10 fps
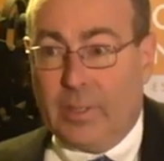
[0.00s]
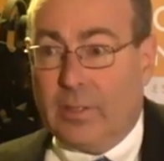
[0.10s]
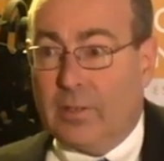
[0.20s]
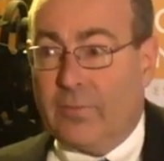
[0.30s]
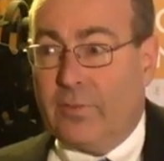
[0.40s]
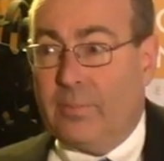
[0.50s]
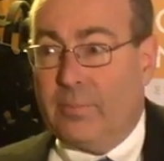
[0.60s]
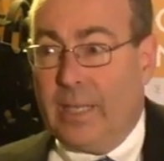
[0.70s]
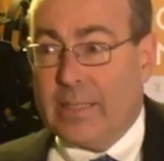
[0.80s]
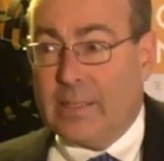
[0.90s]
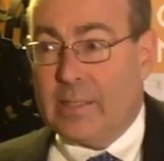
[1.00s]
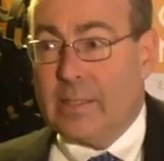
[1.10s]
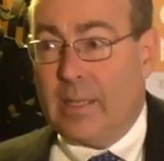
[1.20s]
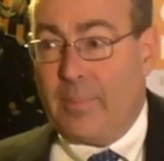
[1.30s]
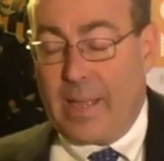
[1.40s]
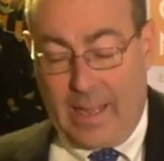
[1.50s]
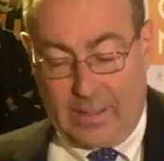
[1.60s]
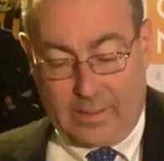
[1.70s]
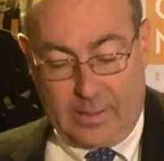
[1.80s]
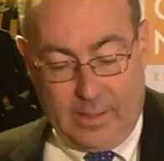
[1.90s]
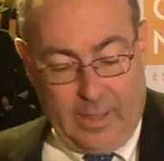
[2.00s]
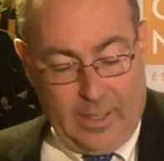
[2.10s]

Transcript: but look for lessons in the past.